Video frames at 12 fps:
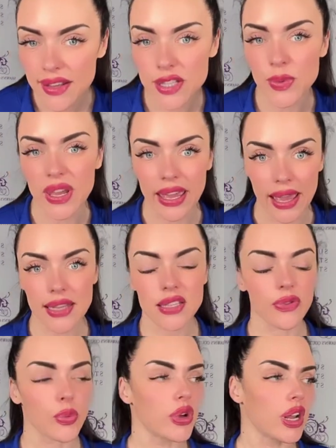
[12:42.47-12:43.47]
That's my
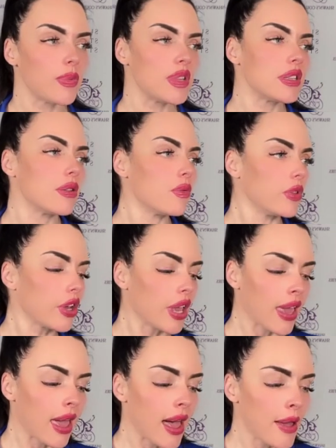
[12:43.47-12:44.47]
guess from what I've been
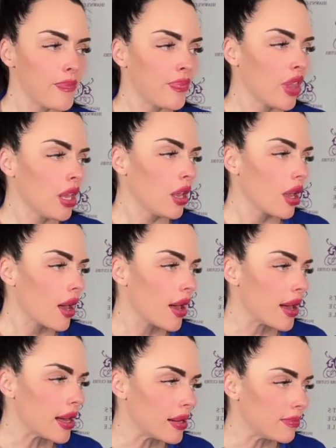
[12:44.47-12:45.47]
looking at.
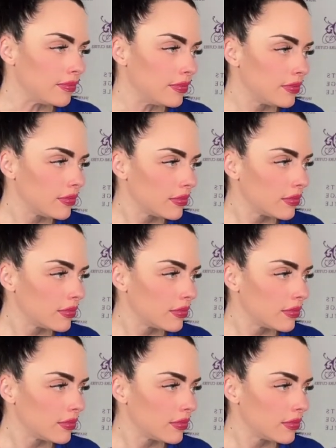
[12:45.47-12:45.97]
Um,